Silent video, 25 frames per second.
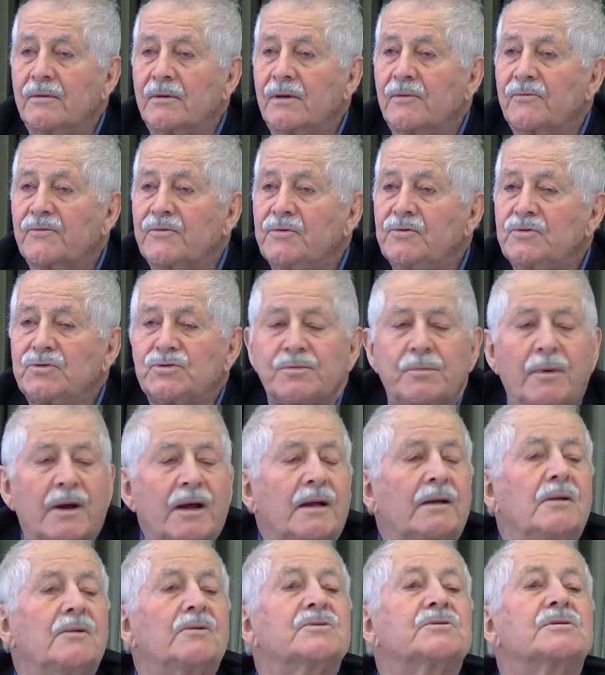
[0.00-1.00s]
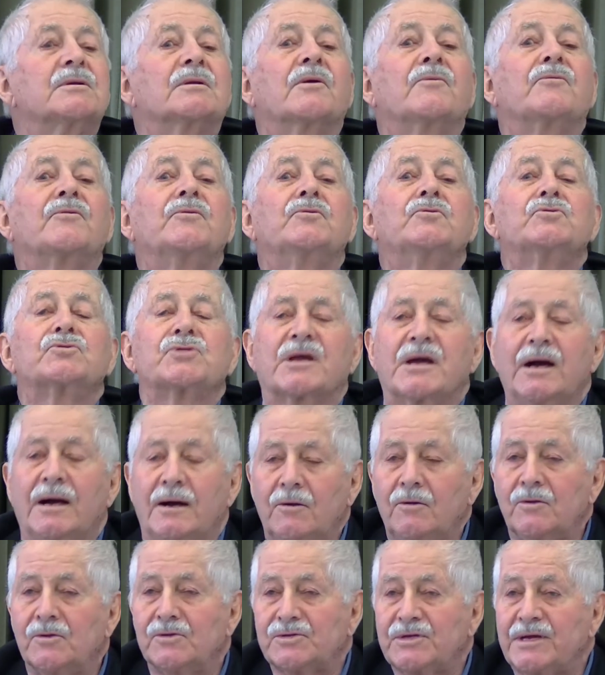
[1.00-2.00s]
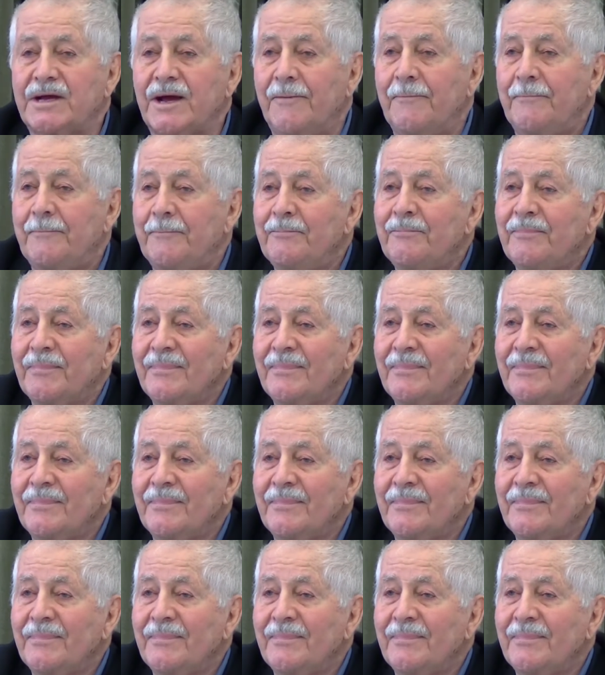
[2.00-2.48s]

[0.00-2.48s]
A few smiles and a few skulls, yeah.